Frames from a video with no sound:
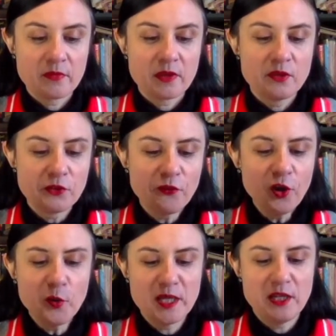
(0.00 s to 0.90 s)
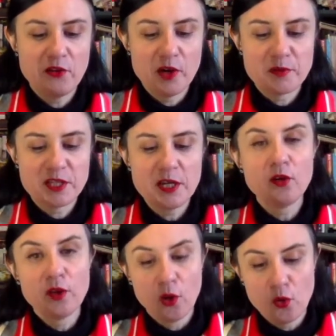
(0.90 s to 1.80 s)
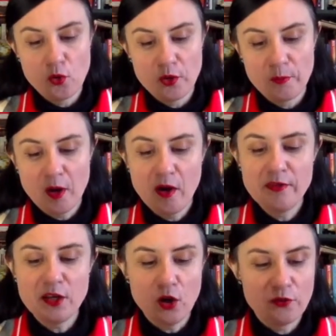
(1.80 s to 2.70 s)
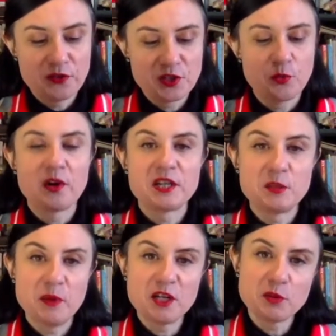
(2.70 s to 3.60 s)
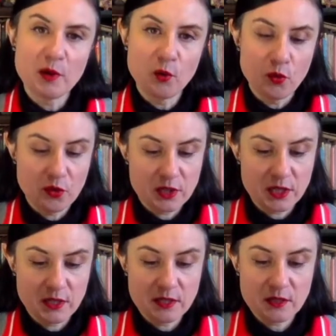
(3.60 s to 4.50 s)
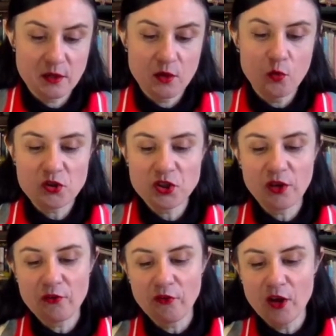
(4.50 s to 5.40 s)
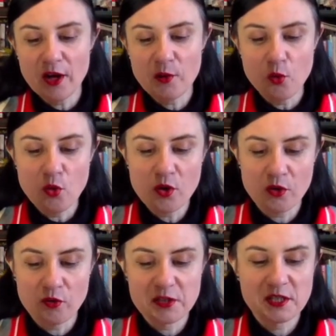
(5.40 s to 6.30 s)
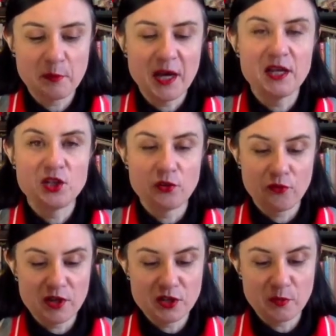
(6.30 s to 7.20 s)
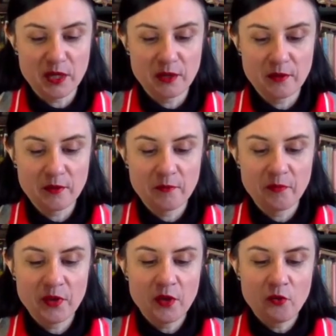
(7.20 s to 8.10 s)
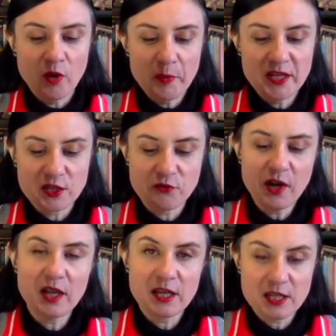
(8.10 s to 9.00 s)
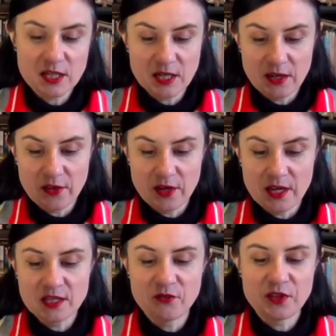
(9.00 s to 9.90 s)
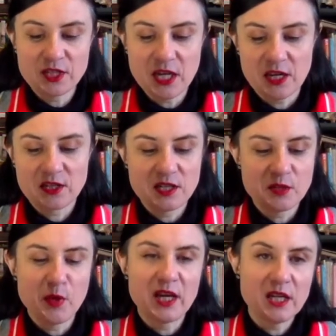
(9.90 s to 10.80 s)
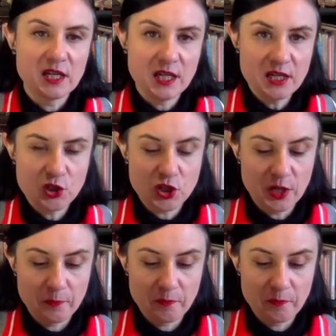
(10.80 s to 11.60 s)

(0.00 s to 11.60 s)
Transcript: The following year, I'm sitting on the lawn behind the office where I spend my work days, watching a fly walk across the page in front of me, rubbing its front legs together as if the text is making it itchy.